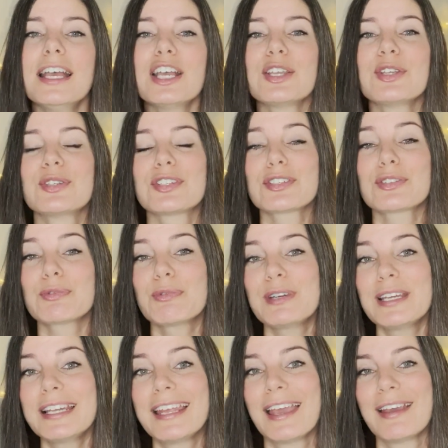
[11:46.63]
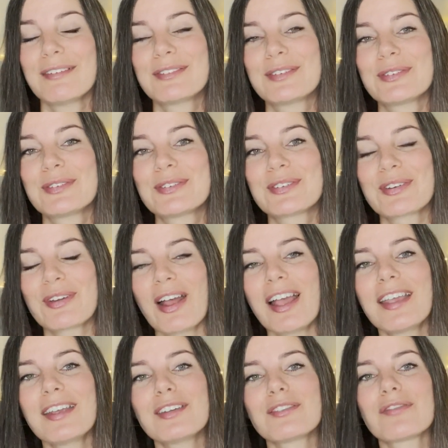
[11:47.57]
You just really have to
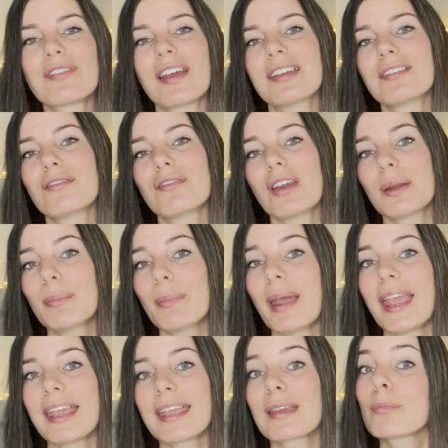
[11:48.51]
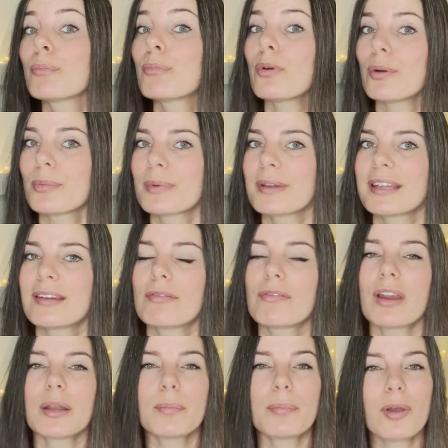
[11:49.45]
try to find the right bank and probably the
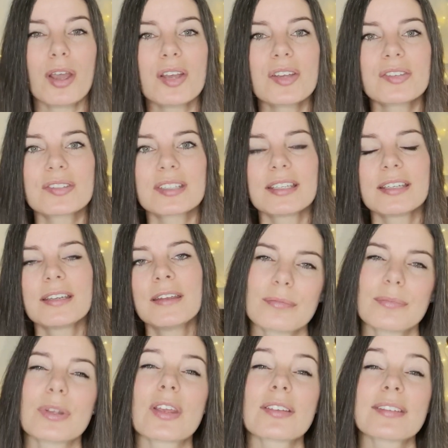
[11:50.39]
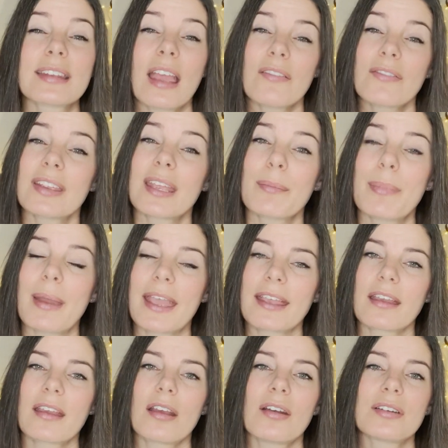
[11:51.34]
right person, because having a bank
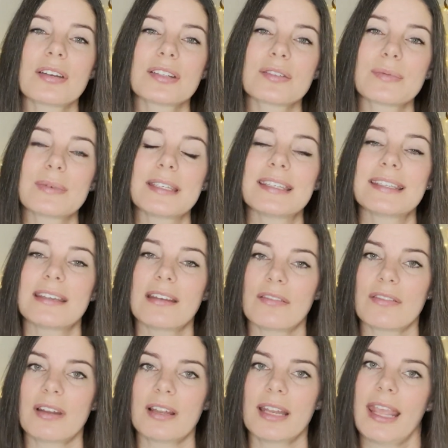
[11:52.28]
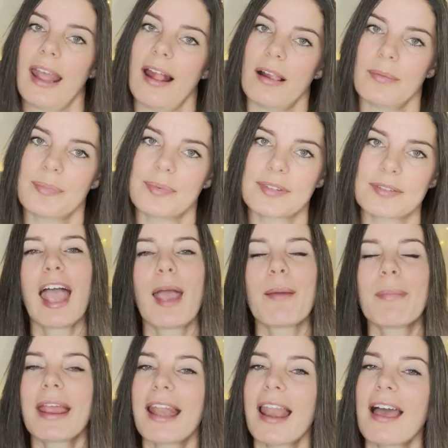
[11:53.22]
account in Sweden definitely helps. And
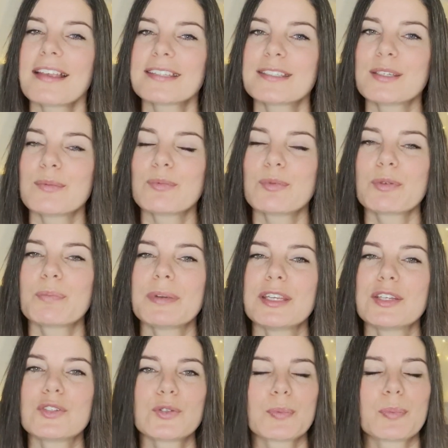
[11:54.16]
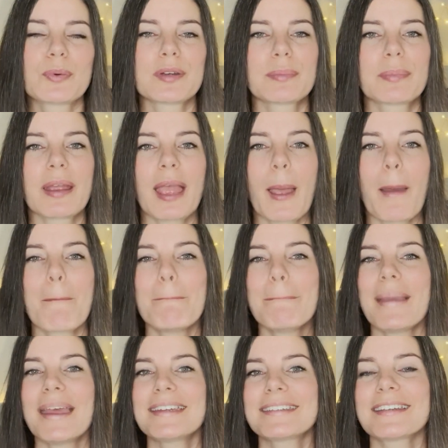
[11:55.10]
my last tip would be to prepare
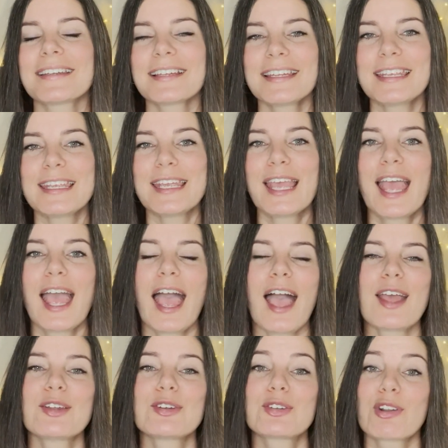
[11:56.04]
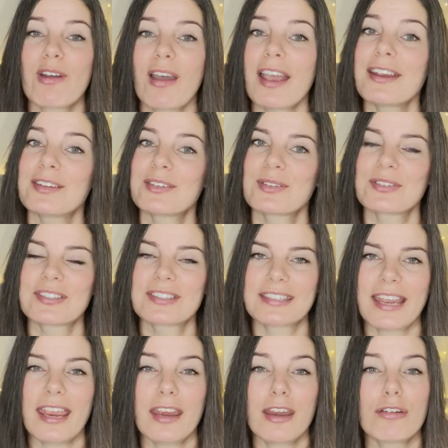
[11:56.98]
mentally and try to
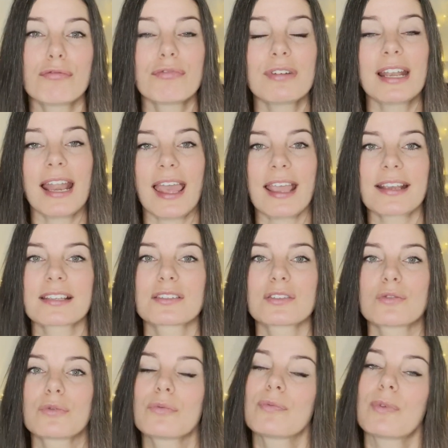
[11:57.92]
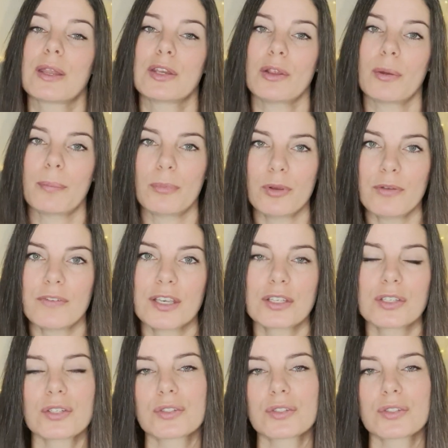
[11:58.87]
stay relaxed when you're moving to